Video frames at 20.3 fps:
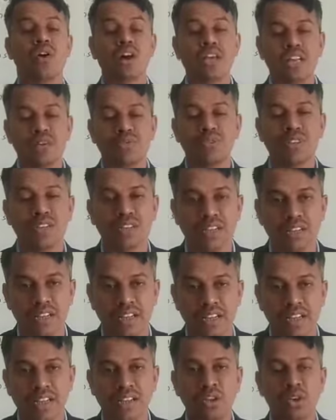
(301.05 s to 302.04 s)
not using the
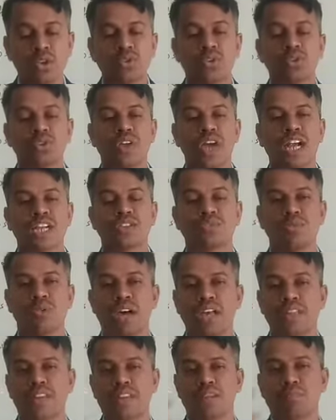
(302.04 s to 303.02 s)
tail, so that's why
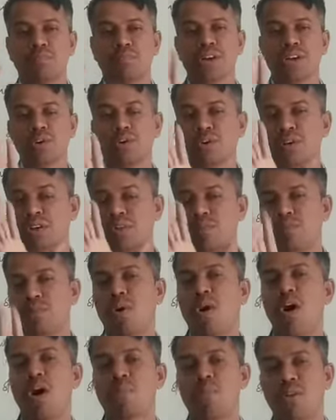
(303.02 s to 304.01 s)
that particular
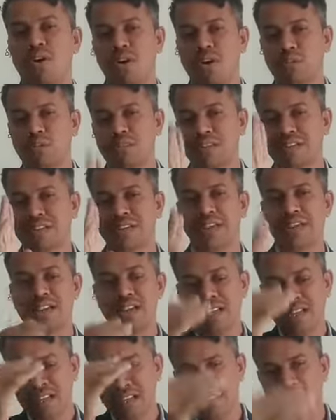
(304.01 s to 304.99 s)
form of the tail,
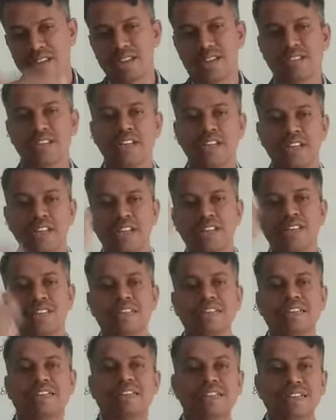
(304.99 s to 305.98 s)
yes, it is
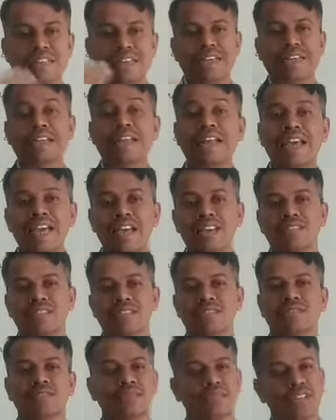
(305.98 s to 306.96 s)
erased
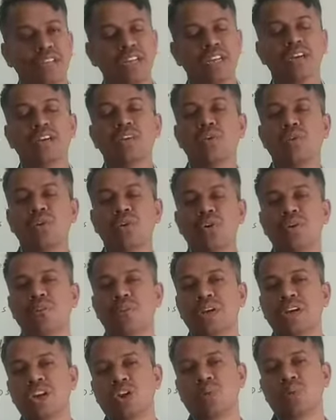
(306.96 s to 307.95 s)
over a
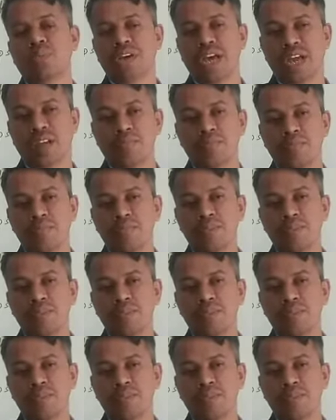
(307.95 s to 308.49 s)
period of time.